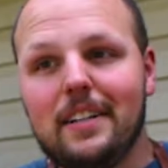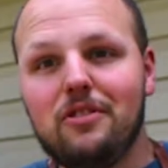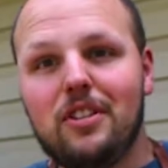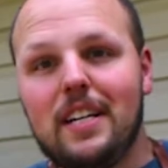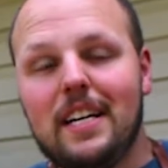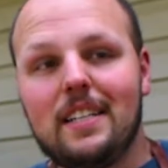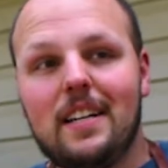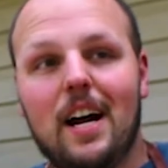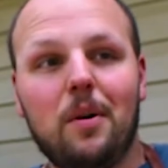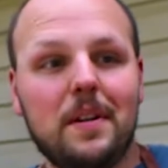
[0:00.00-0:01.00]
She had
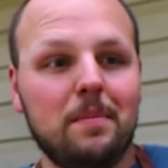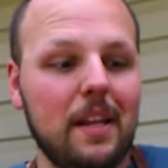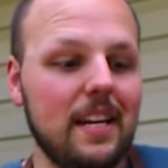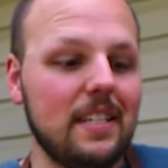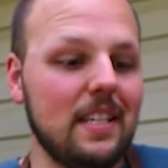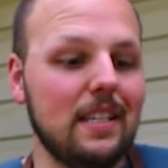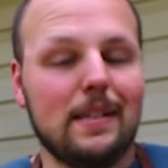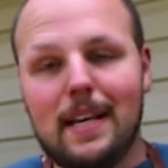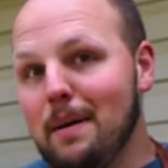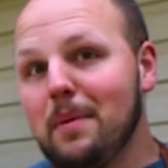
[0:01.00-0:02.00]
always planted the
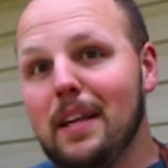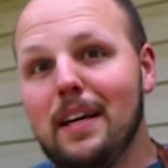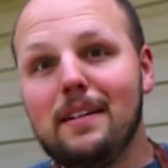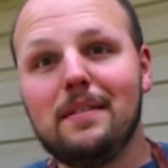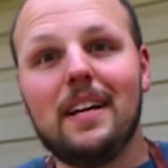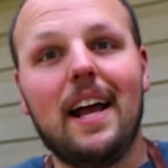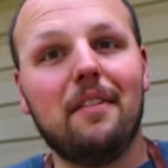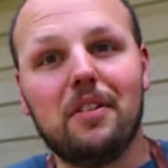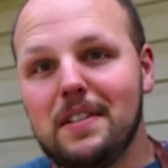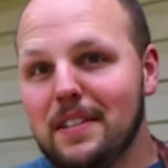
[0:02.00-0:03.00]
same thing
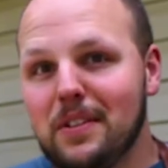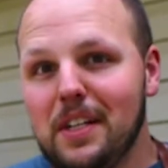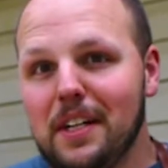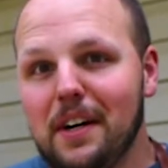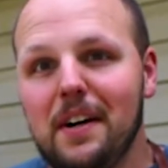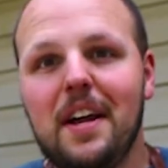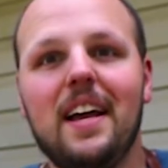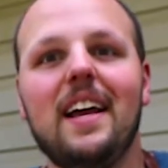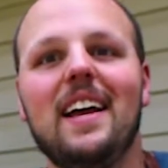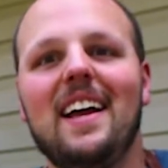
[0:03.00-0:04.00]
every single year
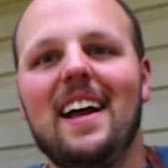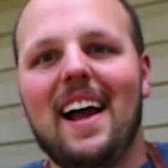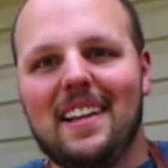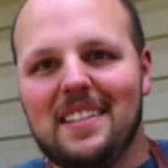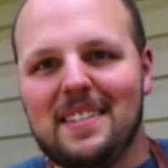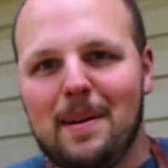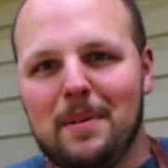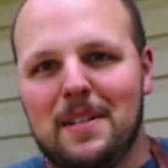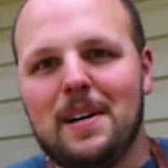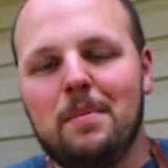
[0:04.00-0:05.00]
at the
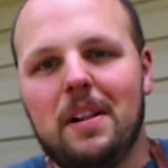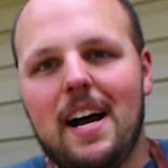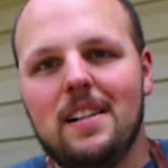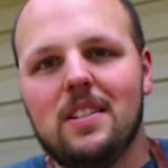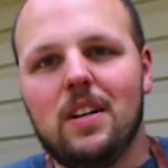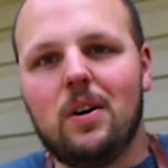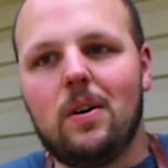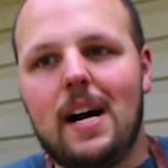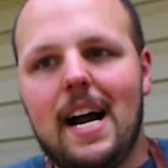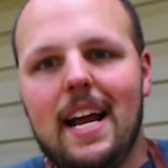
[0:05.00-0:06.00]
cemetery plot, so
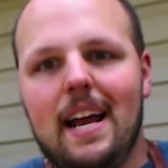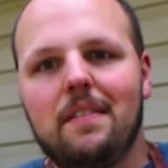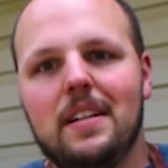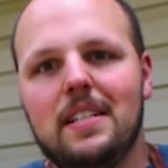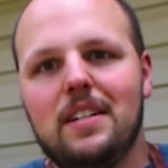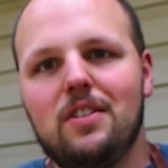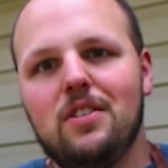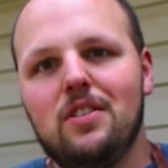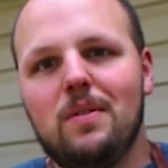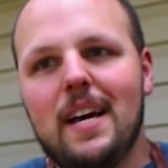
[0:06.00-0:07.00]
I have continued
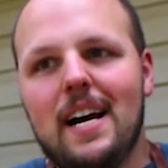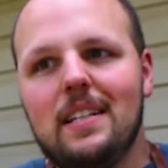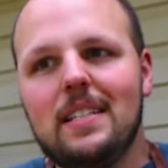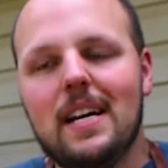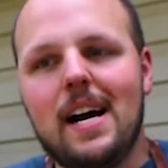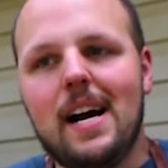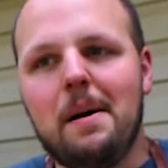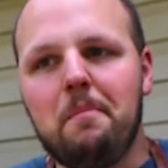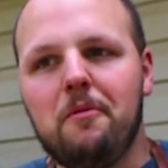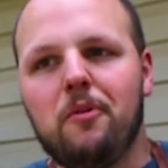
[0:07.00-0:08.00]
to do that
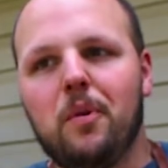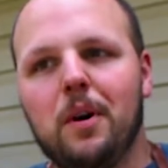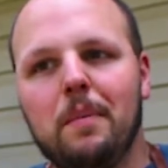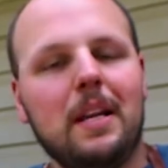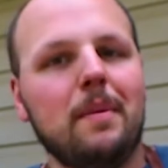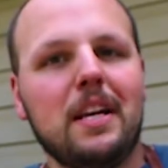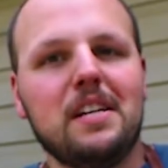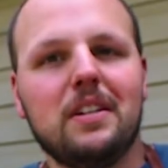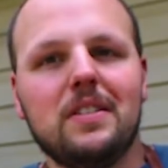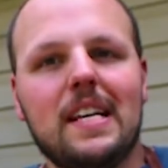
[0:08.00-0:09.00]
for many, many
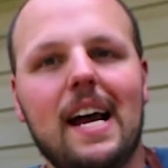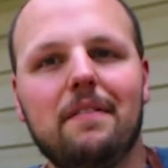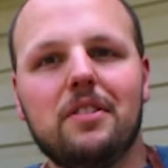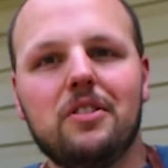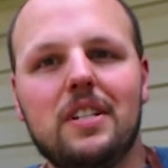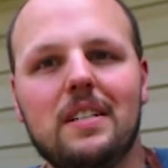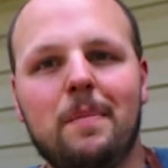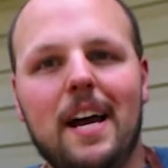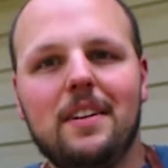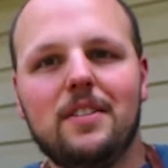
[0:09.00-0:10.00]
years after she has
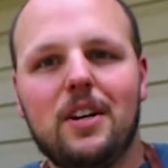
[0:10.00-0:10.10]
passed.